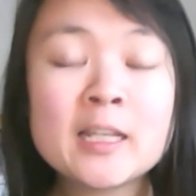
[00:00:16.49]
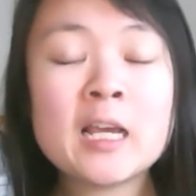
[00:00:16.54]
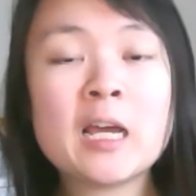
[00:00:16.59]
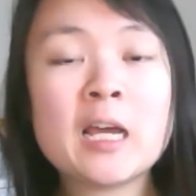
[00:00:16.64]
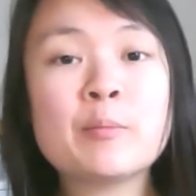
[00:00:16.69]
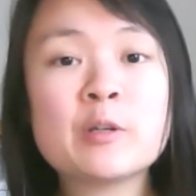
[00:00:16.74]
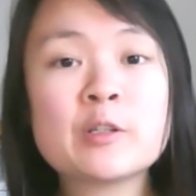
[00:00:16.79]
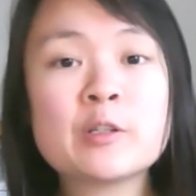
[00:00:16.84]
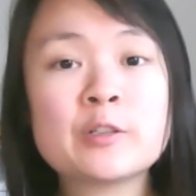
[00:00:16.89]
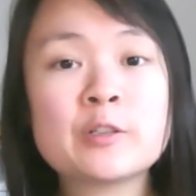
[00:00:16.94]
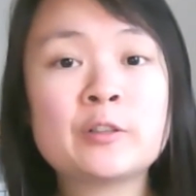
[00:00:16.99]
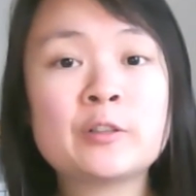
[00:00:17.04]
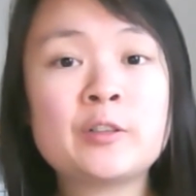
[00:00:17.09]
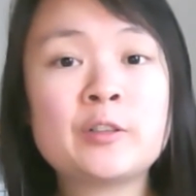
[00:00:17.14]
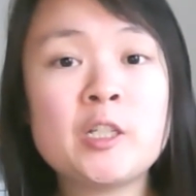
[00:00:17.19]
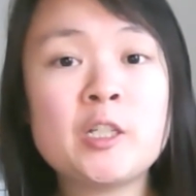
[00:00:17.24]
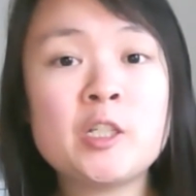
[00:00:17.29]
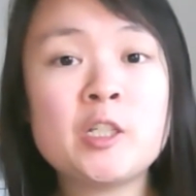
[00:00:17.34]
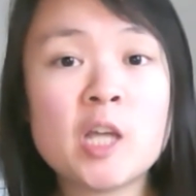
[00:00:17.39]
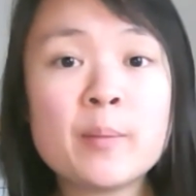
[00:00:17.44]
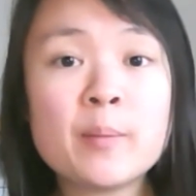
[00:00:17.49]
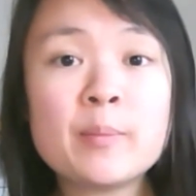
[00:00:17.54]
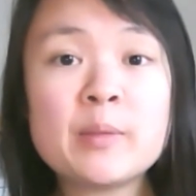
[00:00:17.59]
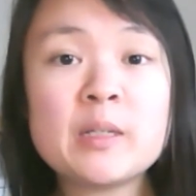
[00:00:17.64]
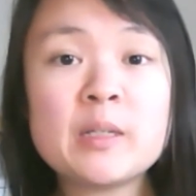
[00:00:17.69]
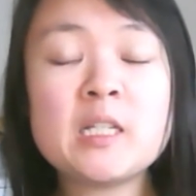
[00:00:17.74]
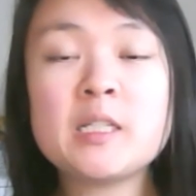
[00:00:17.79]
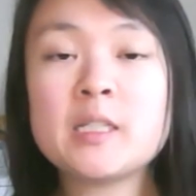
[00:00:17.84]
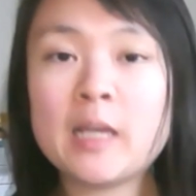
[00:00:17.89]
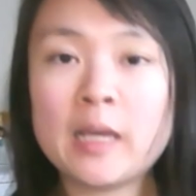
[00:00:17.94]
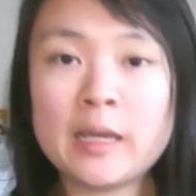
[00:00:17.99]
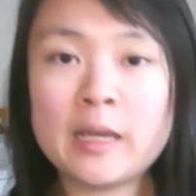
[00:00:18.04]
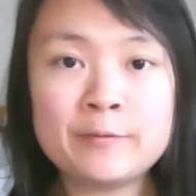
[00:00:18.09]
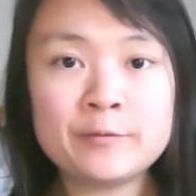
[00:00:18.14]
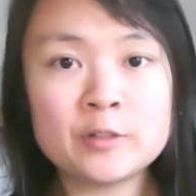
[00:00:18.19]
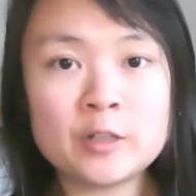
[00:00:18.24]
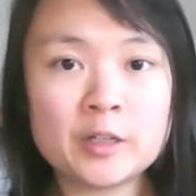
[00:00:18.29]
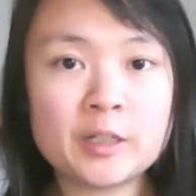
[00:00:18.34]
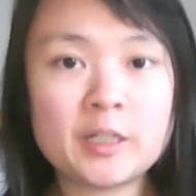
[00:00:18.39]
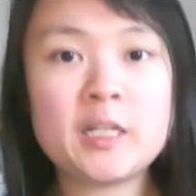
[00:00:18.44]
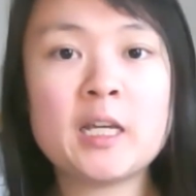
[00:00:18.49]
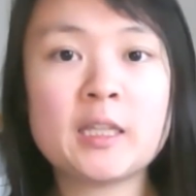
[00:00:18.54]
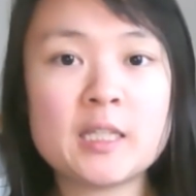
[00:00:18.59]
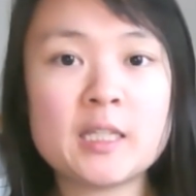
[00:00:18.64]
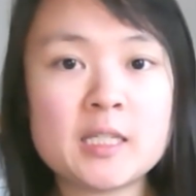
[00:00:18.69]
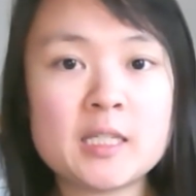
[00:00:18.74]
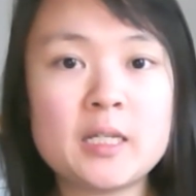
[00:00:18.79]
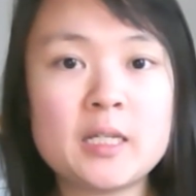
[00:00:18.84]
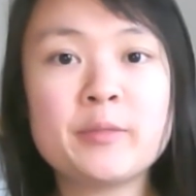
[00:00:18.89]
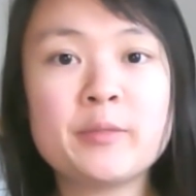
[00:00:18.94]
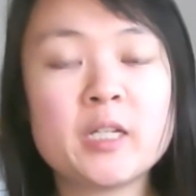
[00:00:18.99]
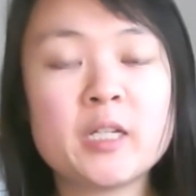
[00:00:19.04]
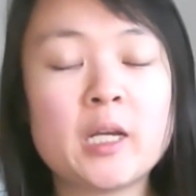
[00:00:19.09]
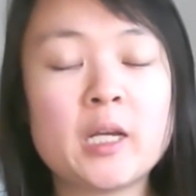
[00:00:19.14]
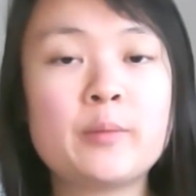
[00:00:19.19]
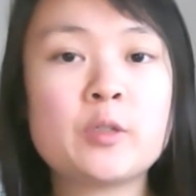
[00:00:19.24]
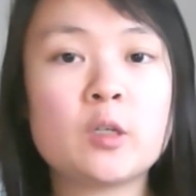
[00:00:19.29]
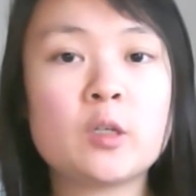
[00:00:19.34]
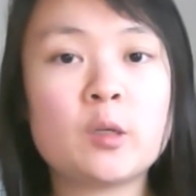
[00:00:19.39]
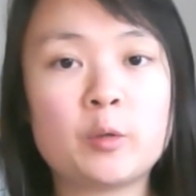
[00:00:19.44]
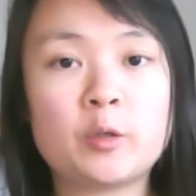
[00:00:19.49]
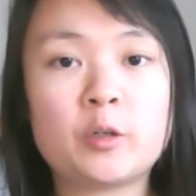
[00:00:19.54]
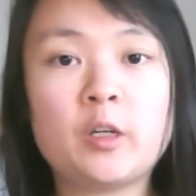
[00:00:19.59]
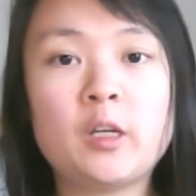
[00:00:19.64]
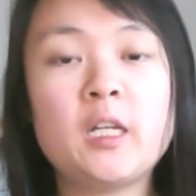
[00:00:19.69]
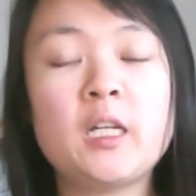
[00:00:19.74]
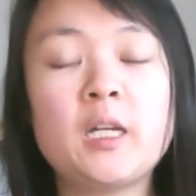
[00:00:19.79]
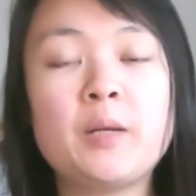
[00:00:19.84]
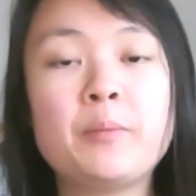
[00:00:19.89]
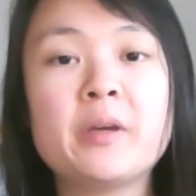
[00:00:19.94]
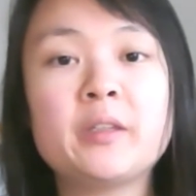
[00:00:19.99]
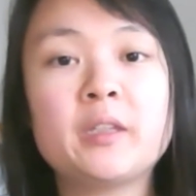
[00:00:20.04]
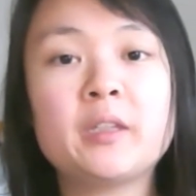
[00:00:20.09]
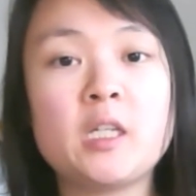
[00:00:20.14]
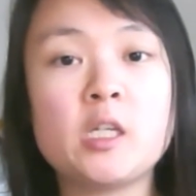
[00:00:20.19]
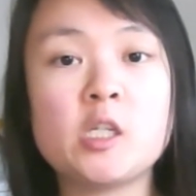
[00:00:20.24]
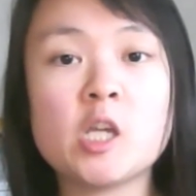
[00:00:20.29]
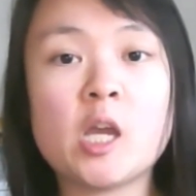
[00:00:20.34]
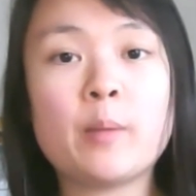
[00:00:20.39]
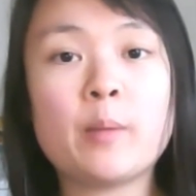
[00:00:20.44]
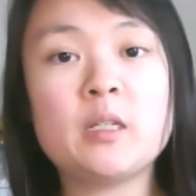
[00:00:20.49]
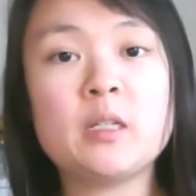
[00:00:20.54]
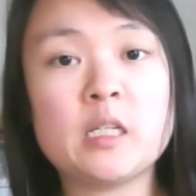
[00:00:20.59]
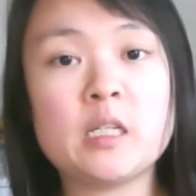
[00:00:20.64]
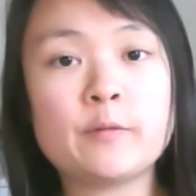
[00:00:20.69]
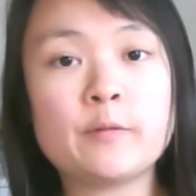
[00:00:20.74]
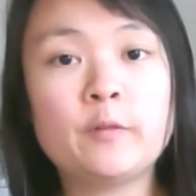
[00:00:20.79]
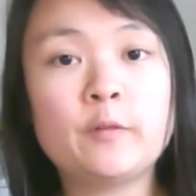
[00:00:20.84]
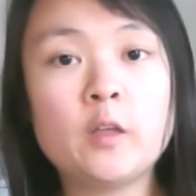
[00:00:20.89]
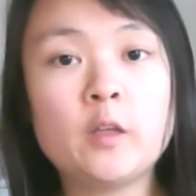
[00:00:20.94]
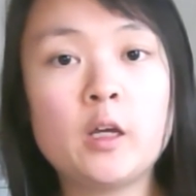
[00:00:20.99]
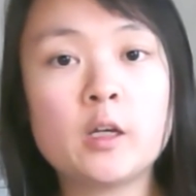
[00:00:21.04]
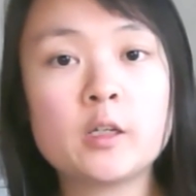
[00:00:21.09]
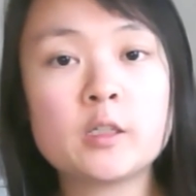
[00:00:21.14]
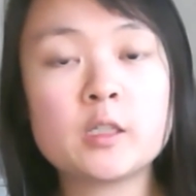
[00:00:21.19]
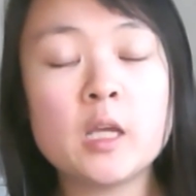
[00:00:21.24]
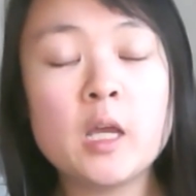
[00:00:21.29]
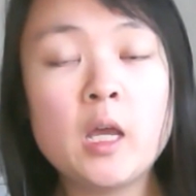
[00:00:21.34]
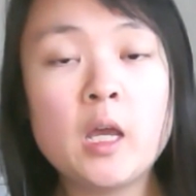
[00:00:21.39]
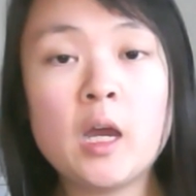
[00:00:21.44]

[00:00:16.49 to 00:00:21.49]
I'm also learning Japanese and vlogging at the same time, so I'm creating monthly Japanese vlogs